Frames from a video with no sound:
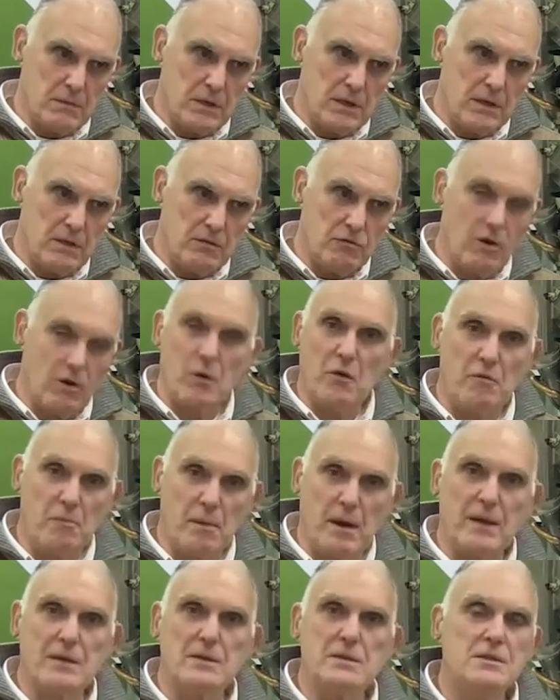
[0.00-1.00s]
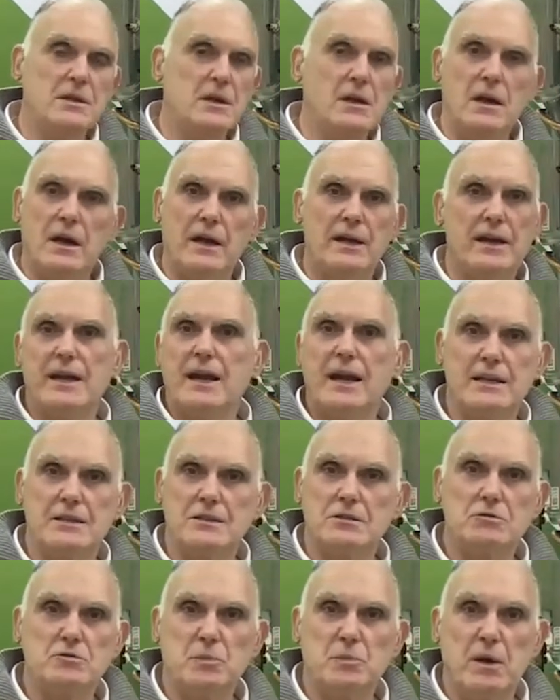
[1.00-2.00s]
row of buttons, and it cancels
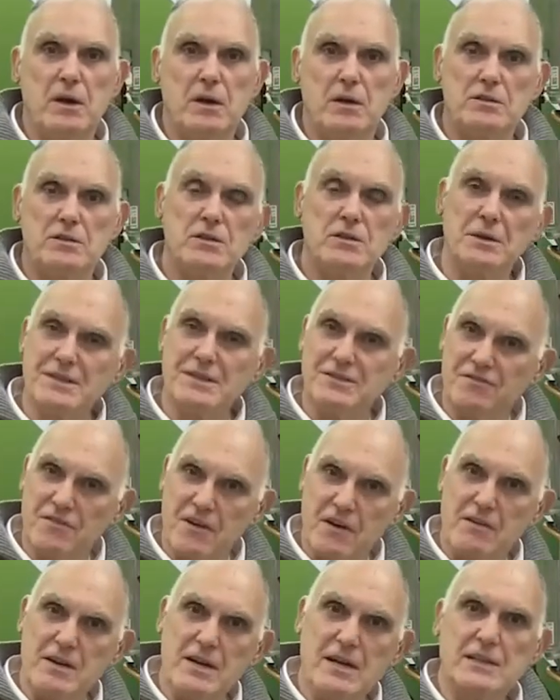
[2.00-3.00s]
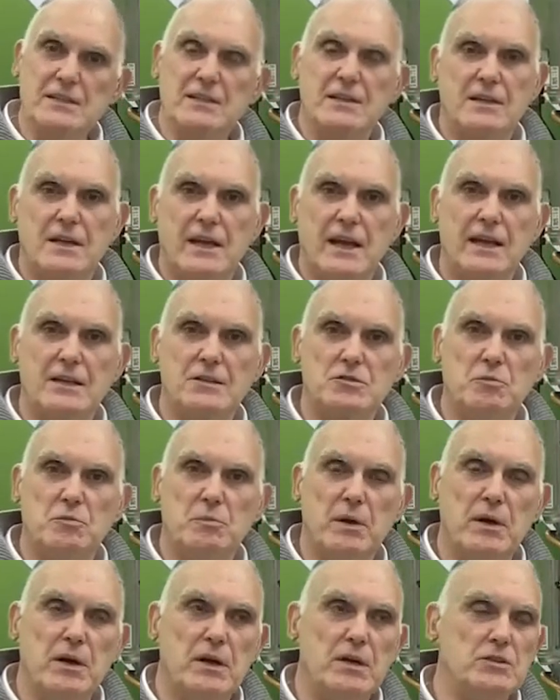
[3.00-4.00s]
purge. So it's very easy to cancel
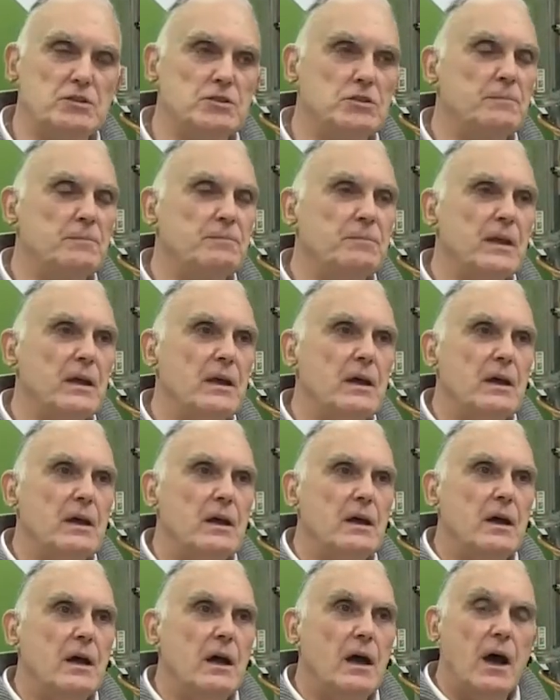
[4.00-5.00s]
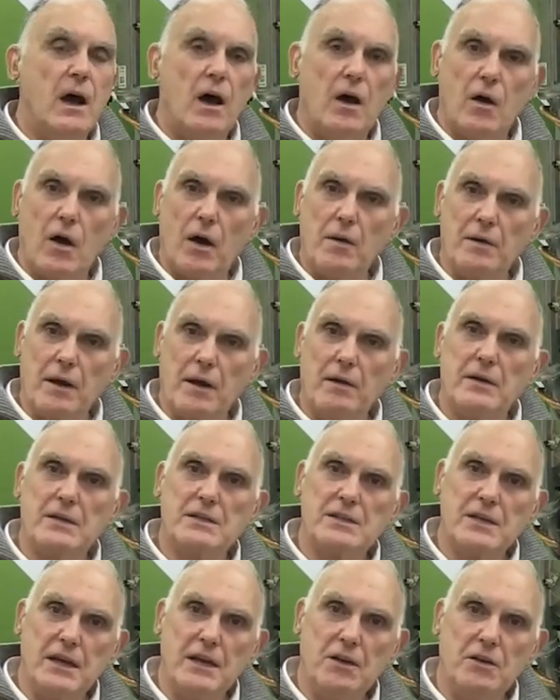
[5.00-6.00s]
purge. I'm going to
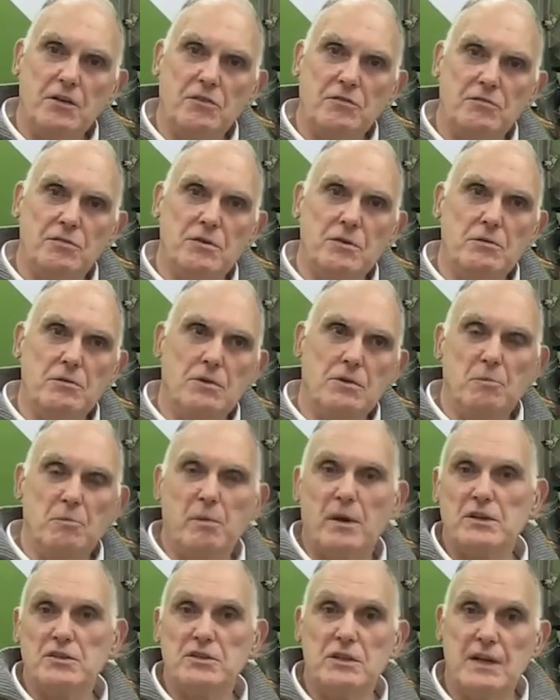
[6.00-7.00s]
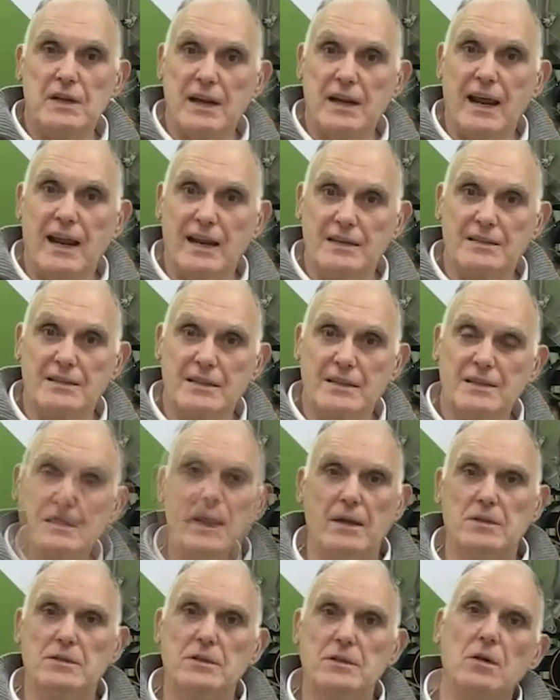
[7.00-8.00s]
take you through combustion analysis.
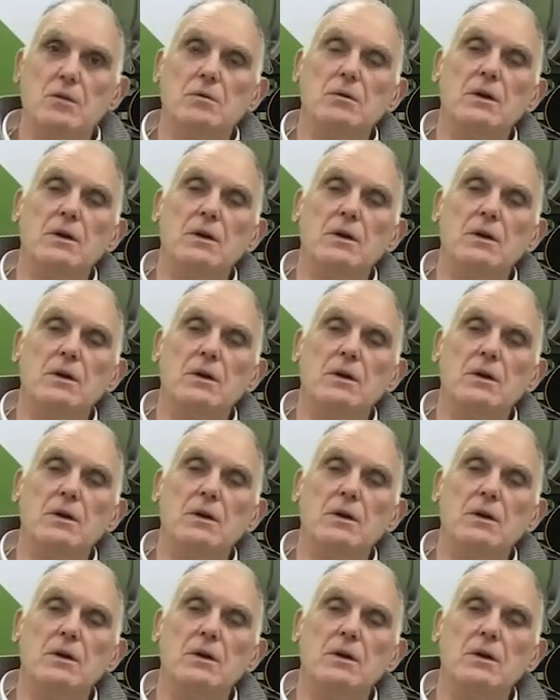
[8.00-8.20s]
So